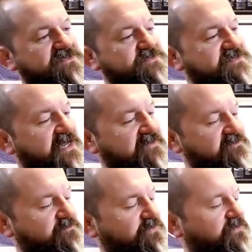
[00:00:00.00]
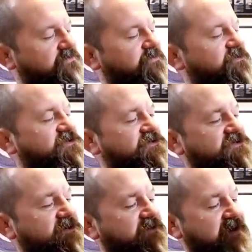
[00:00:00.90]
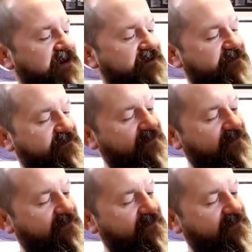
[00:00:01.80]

so it's kind of important that we touch on that.